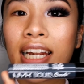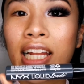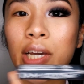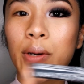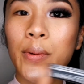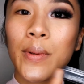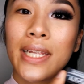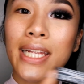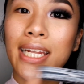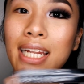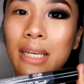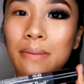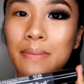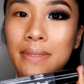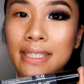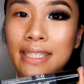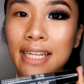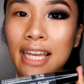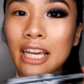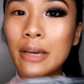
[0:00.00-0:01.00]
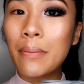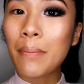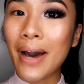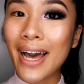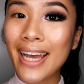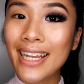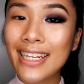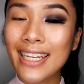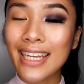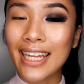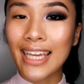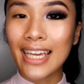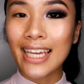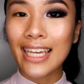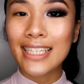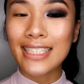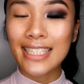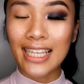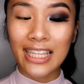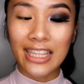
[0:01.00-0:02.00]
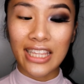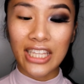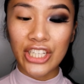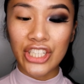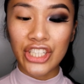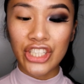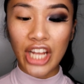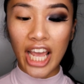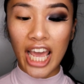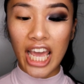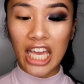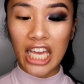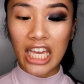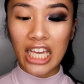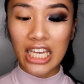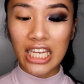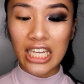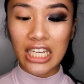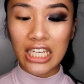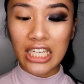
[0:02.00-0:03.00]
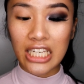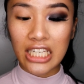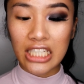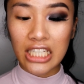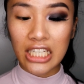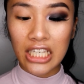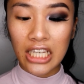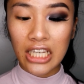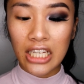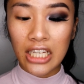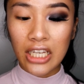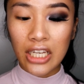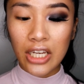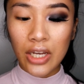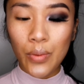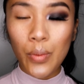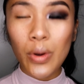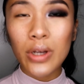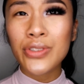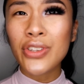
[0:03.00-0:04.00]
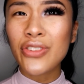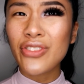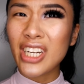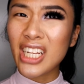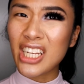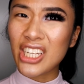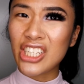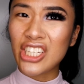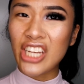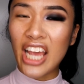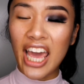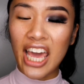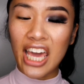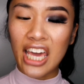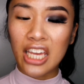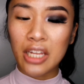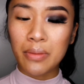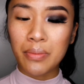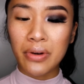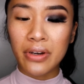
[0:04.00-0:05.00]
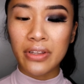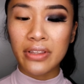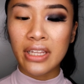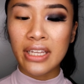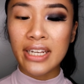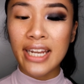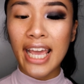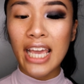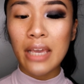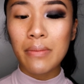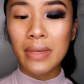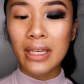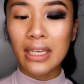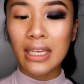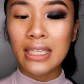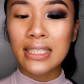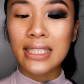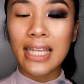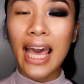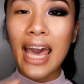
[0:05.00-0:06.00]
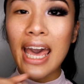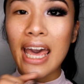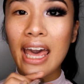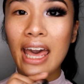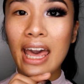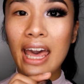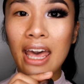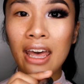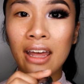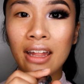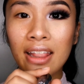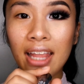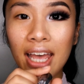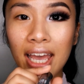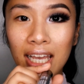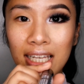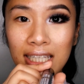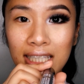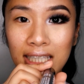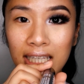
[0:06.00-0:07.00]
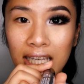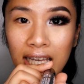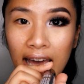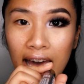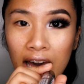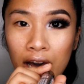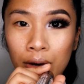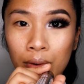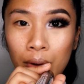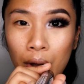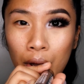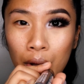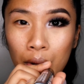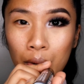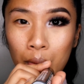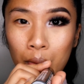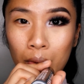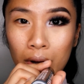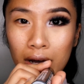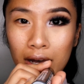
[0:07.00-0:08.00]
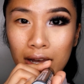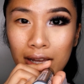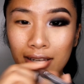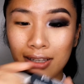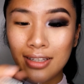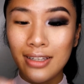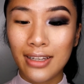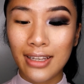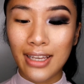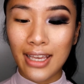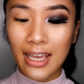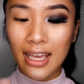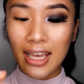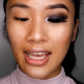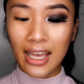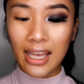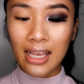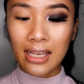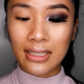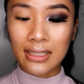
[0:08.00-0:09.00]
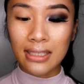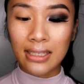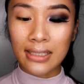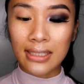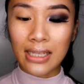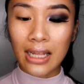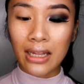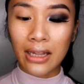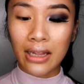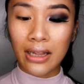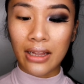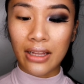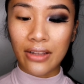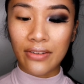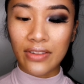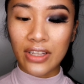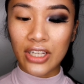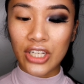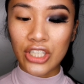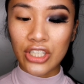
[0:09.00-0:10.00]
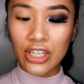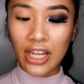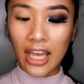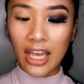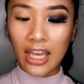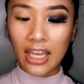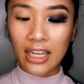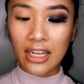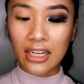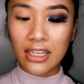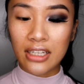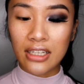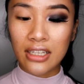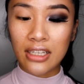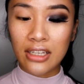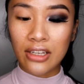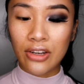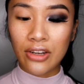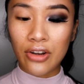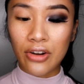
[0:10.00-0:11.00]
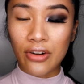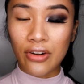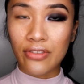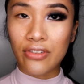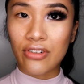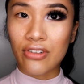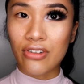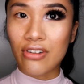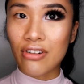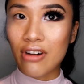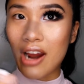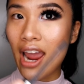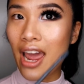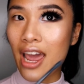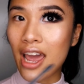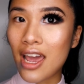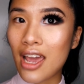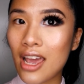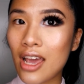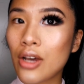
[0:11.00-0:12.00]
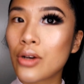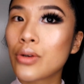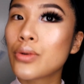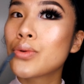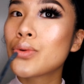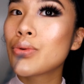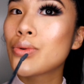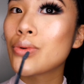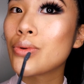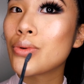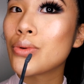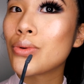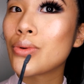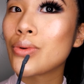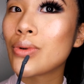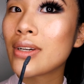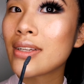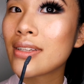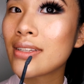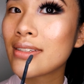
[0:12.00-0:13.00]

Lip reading: liquid lipstick by NYX in the shade. Well, it's not really a shade, but the name is LSCL01. Is this lovely shade of grey. Ooh,